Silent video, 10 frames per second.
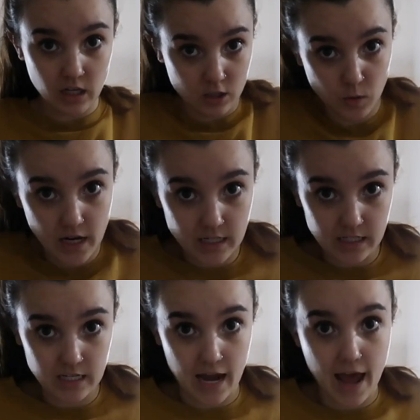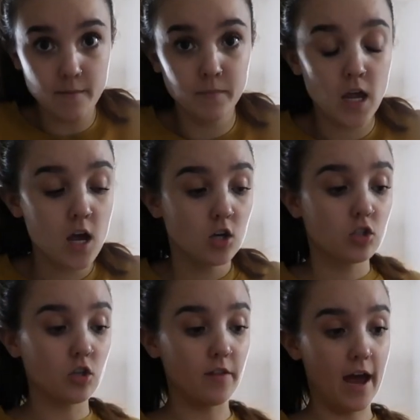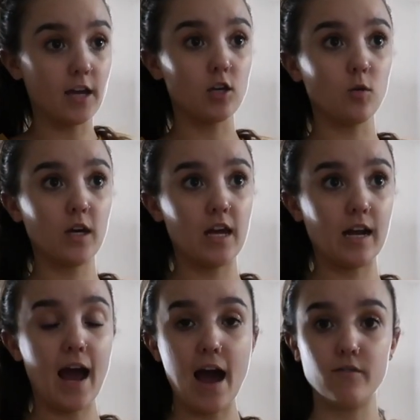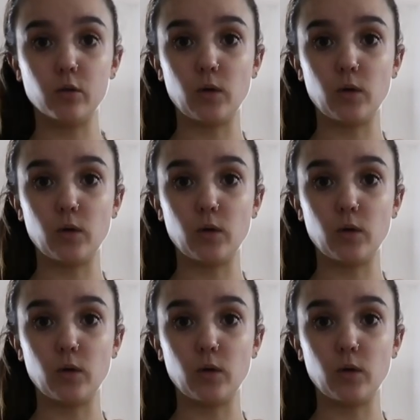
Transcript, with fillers: That's what I did today so that you can have it